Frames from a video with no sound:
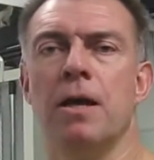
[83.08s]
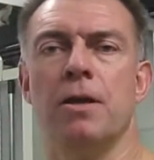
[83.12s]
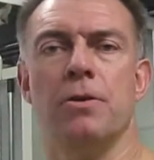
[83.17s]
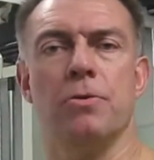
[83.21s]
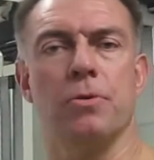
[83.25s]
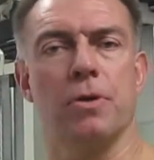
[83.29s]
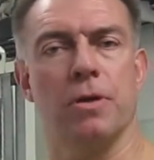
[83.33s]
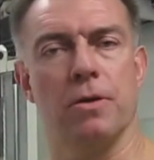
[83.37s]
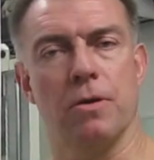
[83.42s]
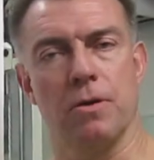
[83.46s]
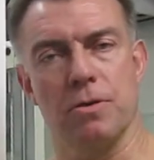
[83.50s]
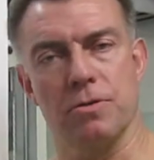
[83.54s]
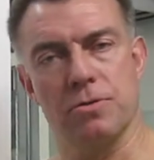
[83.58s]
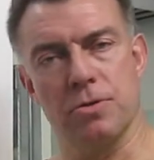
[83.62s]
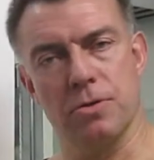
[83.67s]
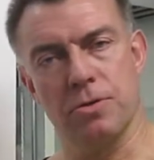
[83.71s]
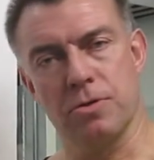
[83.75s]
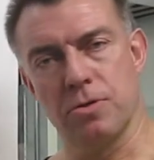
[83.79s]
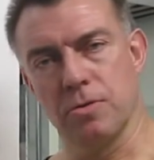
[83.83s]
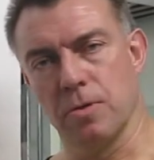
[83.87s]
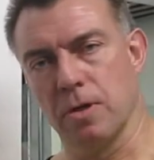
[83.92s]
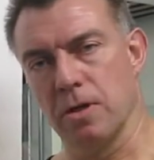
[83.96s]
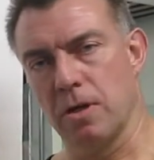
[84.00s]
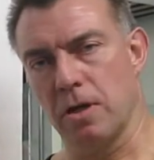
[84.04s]
You can also
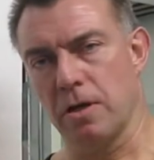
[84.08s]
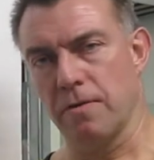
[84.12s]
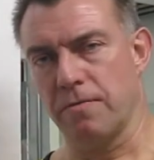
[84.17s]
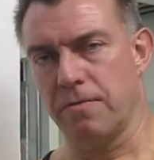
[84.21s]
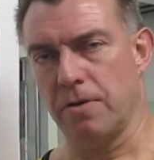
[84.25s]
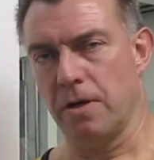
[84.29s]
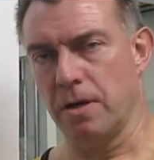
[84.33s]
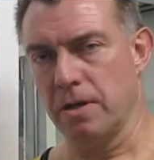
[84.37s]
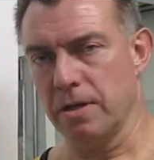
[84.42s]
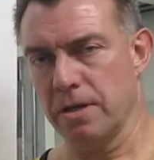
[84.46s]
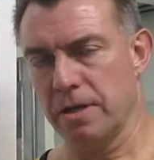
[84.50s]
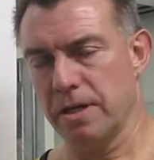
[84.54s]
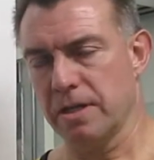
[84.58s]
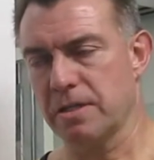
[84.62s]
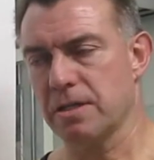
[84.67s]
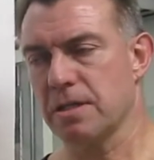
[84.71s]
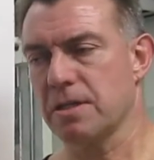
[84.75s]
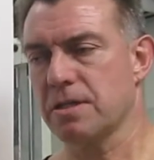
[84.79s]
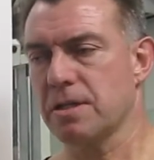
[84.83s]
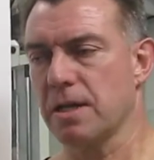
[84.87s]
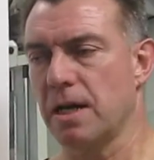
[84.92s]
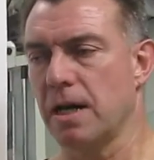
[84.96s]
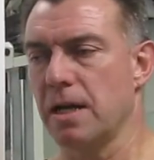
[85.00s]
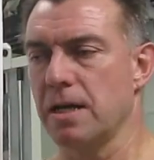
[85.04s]
do a lot of other
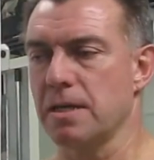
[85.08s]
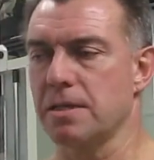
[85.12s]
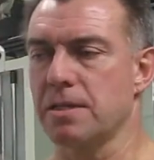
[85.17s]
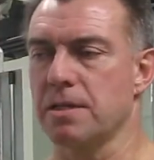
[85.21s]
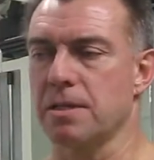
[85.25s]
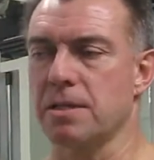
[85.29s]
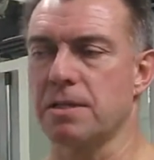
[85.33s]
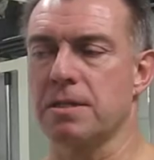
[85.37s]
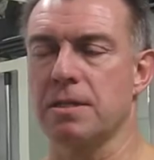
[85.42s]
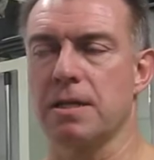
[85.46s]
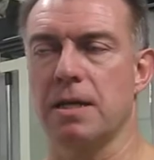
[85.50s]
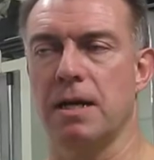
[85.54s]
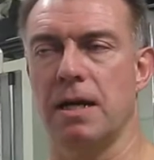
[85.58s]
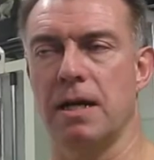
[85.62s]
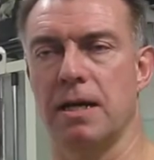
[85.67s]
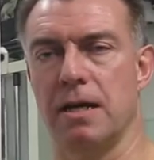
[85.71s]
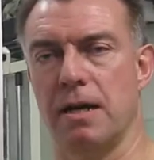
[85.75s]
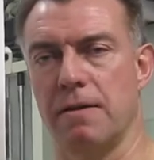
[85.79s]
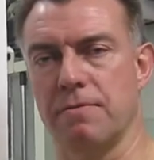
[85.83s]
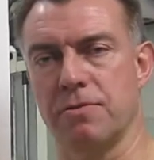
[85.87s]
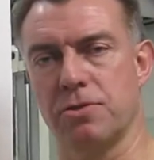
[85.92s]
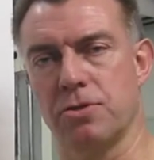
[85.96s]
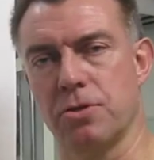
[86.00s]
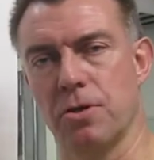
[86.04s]
exercises. I
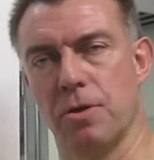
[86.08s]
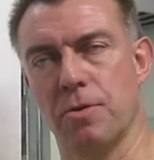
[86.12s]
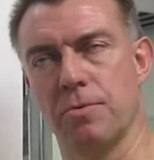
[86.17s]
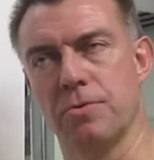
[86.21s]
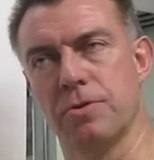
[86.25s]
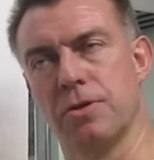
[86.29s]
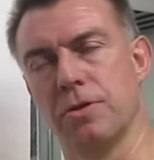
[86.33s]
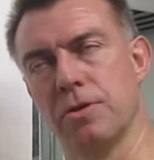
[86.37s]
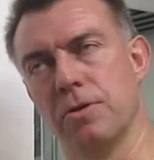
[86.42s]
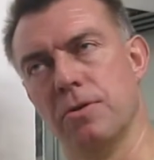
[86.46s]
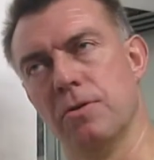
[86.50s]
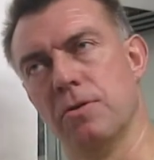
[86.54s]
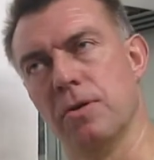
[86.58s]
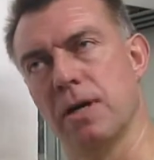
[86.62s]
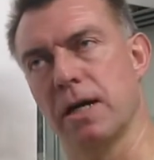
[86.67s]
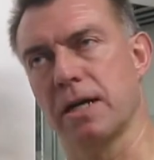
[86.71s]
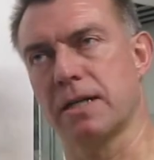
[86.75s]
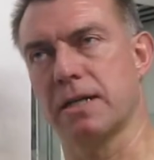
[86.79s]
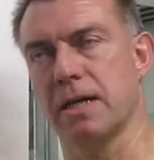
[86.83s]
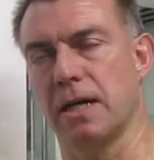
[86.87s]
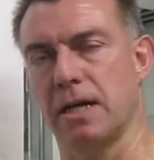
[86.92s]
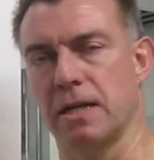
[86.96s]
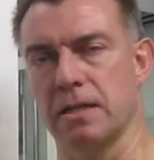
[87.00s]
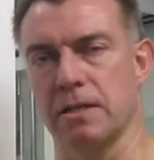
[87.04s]
have shown you a
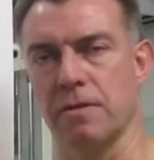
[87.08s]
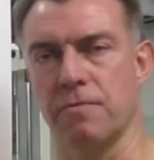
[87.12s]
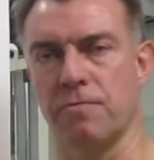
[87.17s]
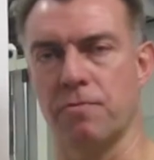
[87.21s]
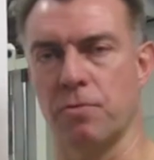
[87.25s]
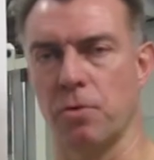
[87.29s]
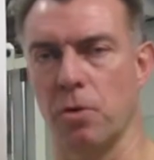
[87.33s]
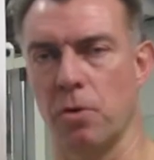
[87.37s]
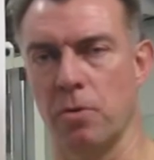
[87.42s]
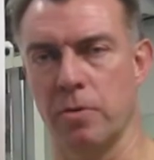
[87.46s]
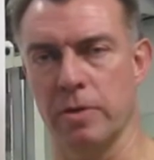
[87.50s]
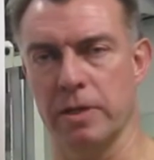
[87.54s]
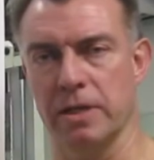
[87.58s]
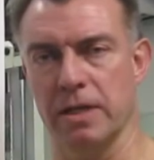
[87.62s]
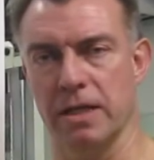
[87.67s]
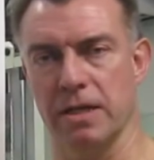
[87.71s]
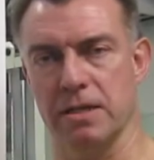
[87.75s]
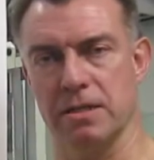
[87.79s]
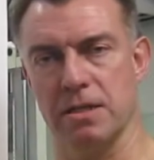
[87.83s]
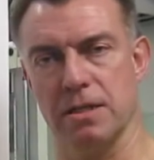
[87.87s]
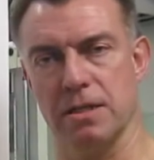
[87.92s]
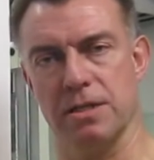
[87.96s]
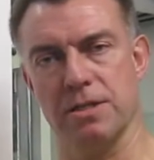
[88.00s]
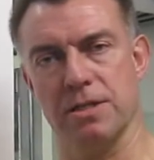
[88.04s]
kind of rowing
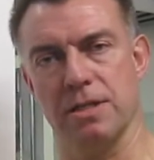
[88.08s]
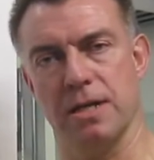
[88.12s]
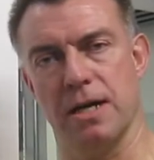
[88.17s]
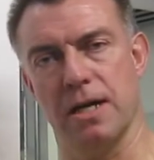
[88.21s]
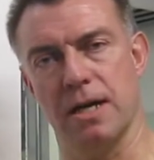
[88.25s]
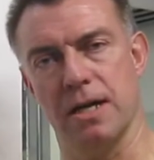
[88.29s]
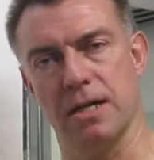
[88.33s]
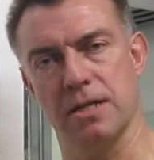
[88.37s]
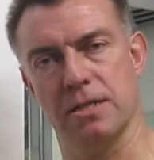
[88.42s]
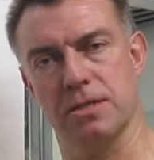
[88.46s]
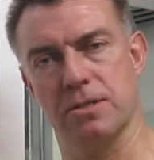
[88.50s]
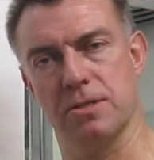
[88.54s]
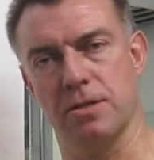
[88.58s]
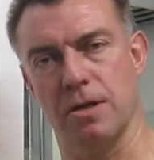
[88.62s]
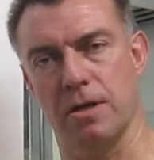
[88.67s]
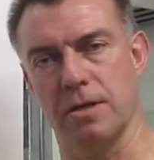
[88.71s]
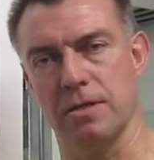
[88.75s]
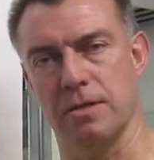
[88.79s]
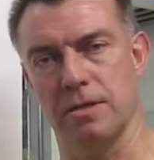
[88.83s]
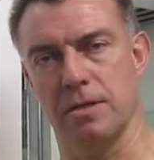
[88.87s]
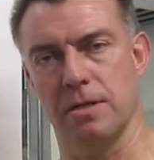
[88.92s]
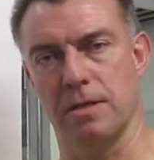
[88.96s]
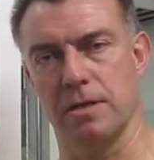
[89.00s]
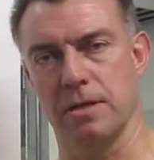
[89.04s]
exercise
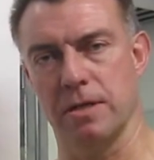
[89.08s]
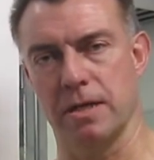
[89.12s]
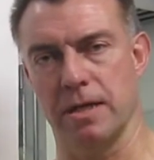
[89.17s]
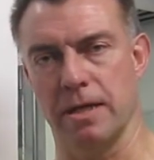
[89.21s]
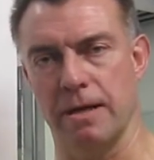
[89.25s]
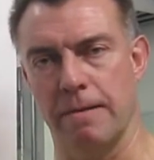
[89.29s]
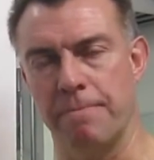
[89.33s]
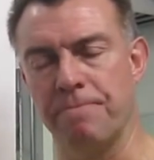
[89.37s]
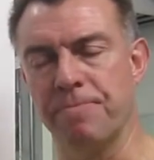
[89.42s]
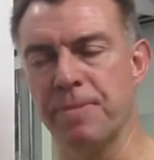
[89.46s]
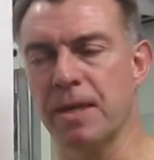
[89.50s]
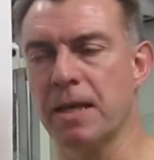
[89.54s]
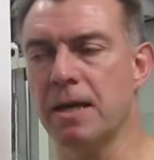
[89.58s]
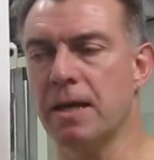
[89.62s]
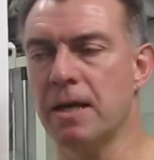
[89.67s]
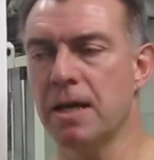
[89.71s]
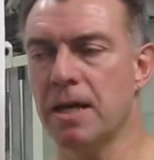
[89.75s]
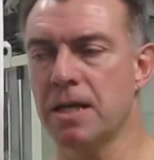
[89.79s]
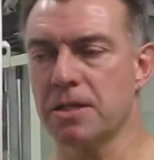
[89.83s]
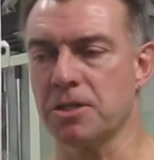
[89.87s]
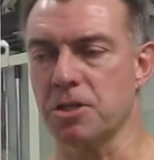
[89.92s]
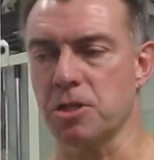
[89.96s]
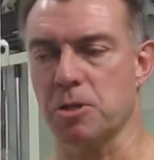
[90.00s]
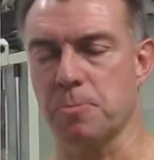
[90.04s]
done on a
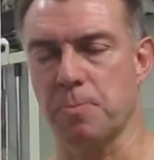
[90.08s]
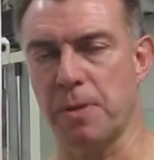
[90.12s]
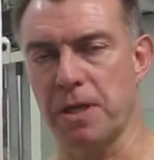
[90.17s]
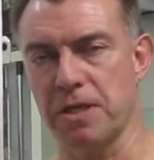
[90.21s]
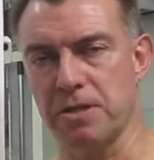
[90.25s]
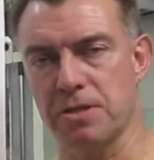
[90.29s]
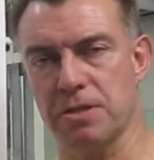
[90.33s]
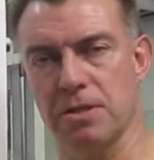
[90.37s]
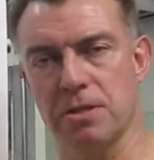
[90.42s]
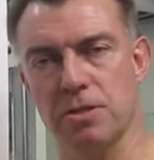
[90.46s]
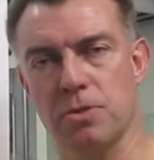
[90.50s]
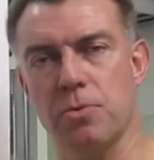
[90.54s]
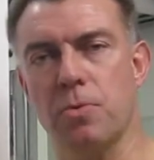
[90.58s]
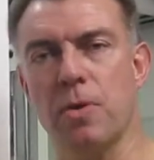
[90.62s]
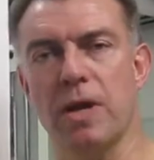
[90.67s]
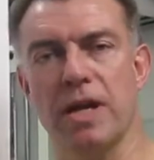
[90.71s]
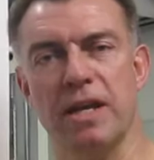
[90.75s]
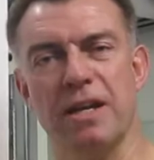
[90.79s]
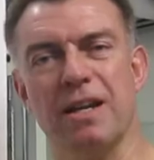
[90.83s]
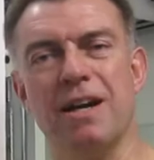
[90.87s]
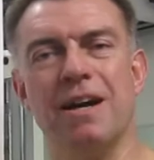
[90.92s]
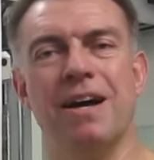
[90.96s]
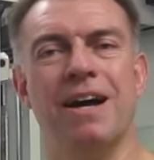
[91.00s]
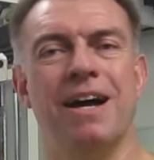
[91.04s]
suspension
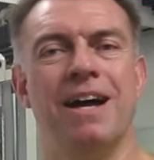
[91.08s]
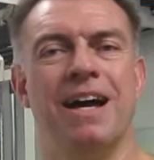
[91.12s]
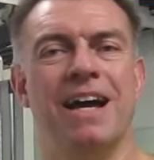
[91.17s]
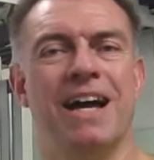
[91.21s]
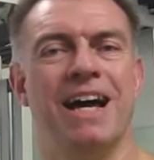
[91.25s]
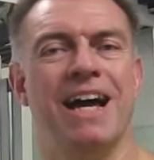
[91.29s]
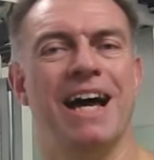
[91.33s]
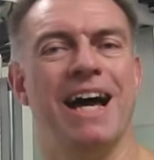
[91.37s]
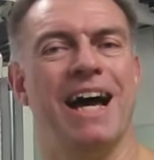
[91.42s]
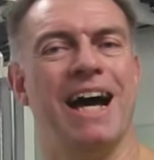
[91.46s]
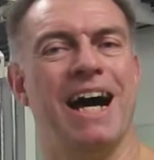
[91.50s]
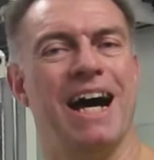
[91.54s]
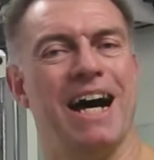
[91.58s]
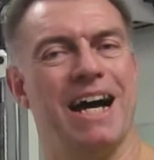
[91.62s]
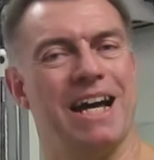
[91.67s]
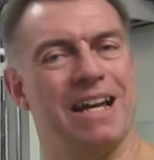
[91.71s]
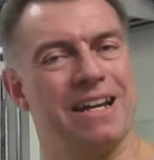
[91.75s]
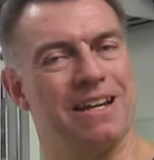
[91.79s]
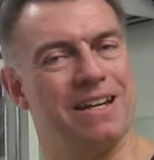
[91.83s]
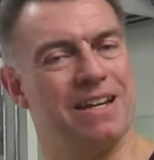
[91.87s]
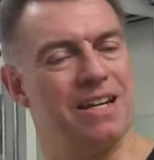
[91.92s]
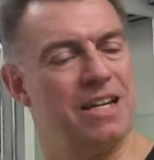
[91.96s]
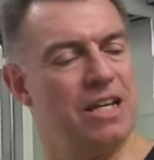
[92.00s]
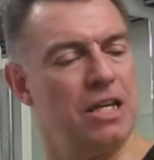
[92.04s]
trainer,
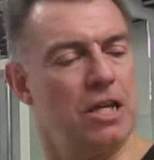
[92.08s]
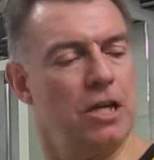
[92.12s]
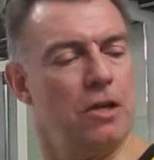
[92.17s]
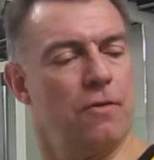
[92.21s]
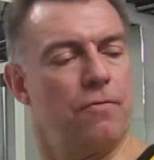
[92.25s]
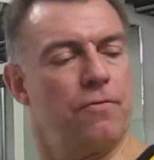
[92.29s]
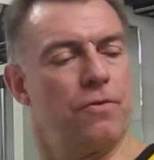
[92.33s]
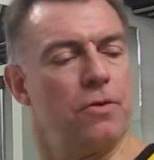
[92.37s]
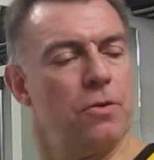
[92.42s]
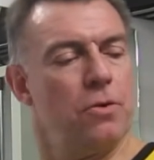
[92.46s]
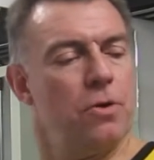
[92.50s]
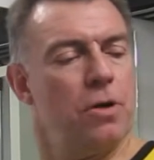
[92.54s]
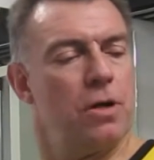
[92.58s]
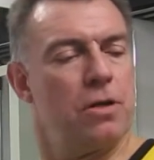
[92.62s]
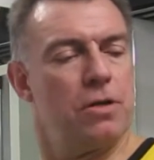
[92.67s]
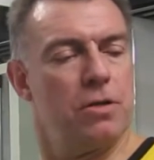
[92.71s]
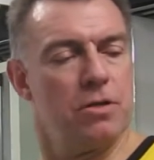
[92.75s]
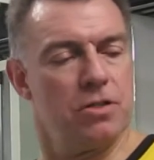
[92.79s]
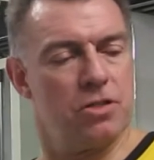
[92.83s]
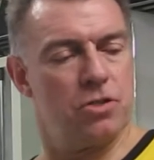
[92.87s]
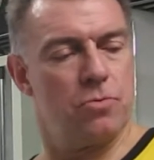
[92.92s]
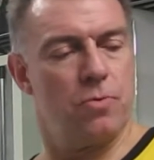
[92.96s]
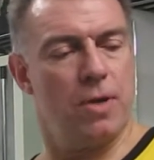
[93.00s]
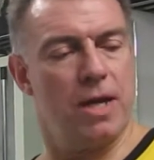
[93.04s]
and if you
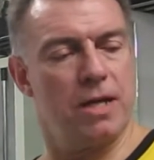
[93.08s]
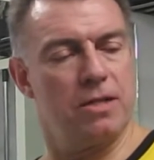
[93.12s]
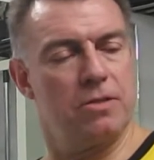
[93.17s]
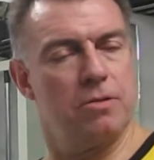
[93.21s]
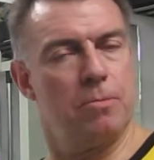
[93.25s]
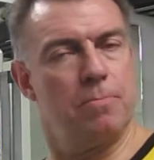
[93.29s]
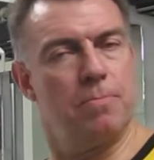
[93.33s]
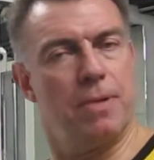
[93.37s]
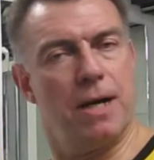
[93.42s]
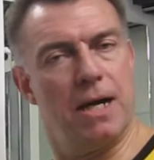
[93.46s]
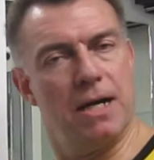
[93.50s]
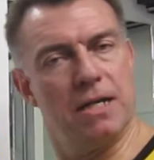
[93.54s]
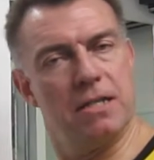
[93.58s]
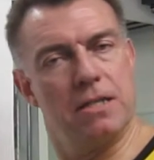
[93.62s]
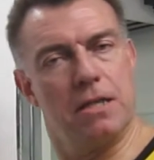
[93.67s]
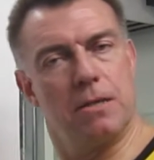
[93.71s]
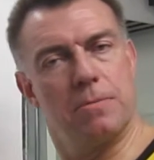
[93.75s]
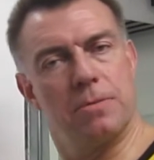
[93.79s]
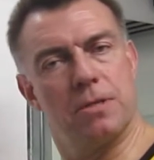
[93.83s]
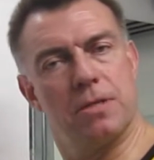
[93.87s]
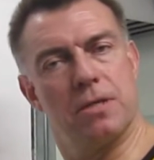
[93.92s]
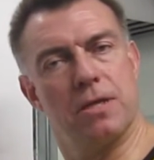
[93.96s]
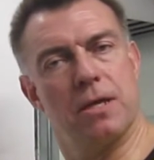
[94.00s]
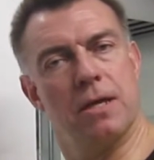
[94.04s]
contract your
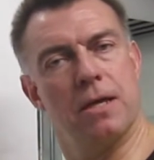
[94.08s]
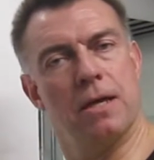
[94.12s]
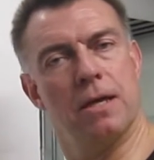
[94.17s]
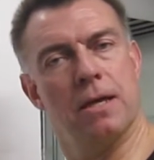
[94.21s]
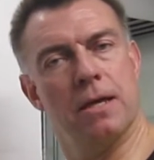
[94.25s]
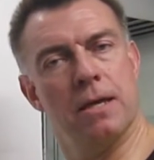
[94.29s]
biceps